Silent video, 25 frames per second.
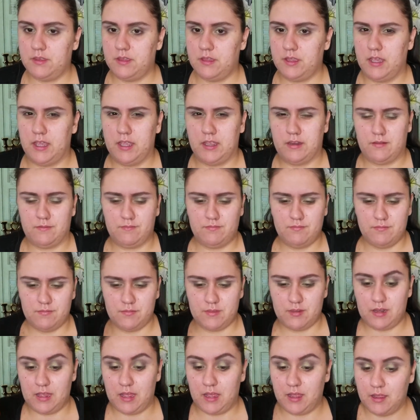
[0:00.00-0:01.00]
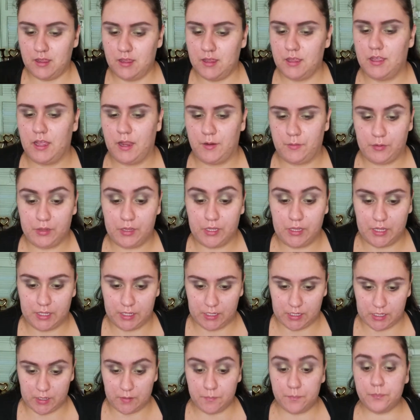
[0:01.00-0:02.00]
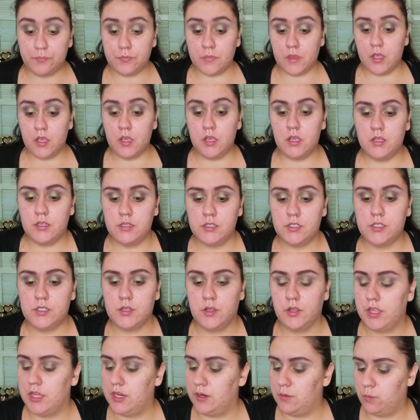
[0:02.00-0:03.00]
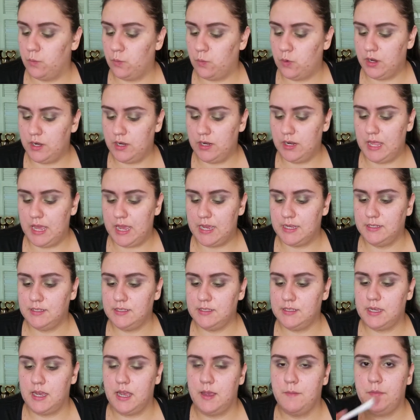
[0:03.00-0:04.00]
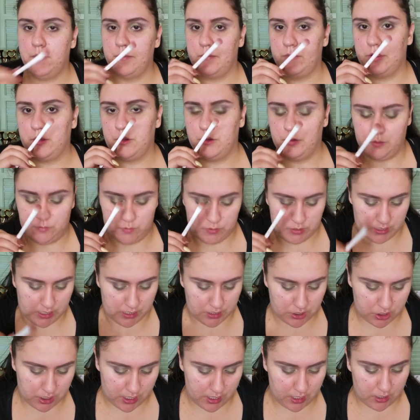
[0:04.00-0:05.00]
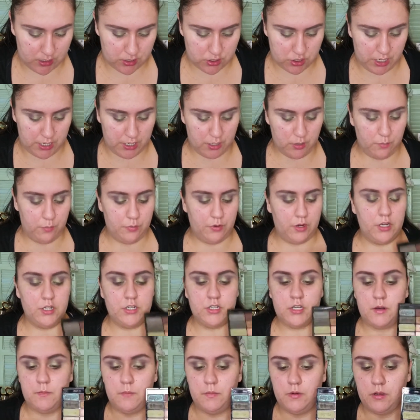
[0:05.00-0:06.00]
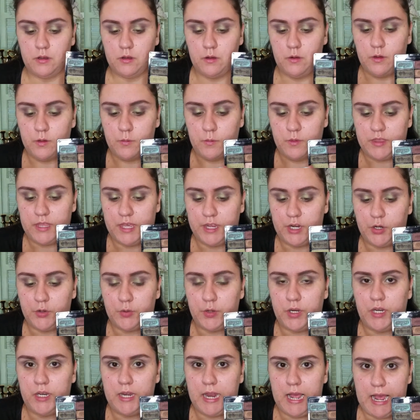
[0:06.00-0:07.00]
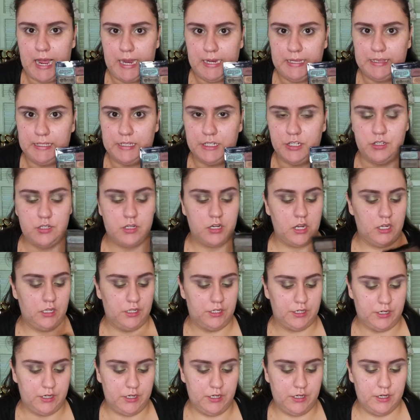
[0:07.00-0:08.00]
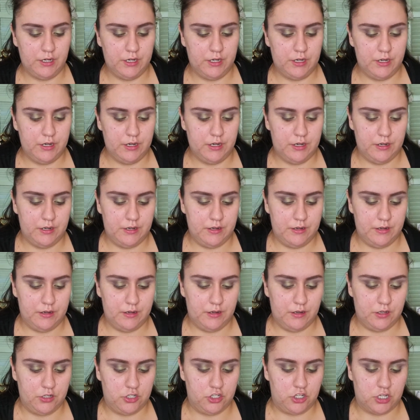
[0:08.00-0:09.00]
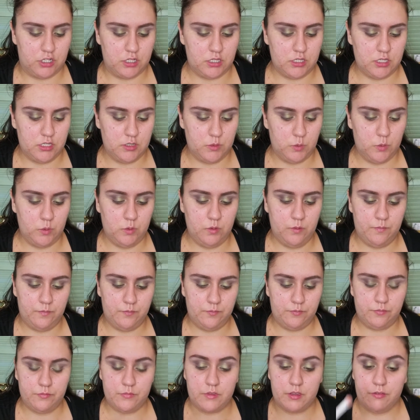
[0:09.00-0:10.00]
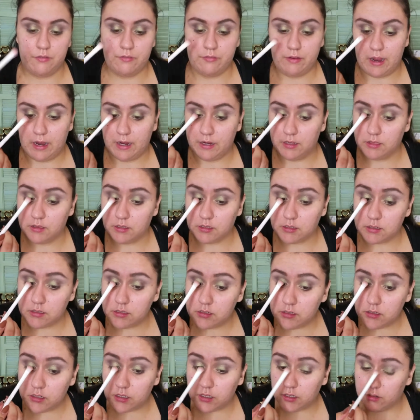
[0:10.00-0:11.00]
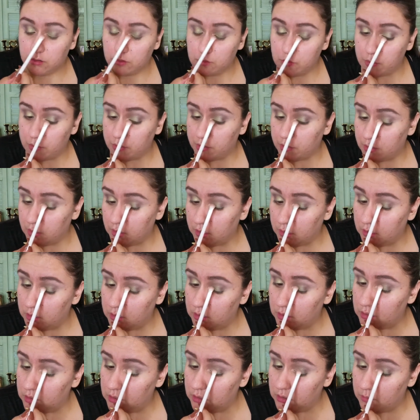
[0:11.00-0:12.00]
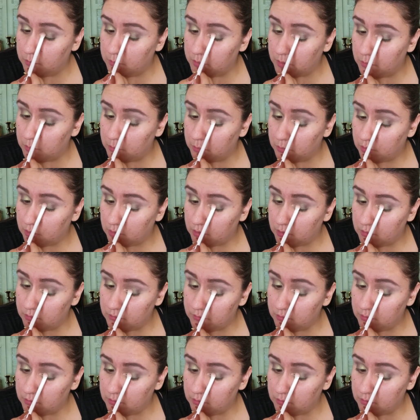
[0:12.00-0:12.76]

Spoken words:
And I really like it. So then one last time, I'm gonna go in with that shader brush. I'm gonna go in with that green eyelid color just to define this inner corner a little bit more.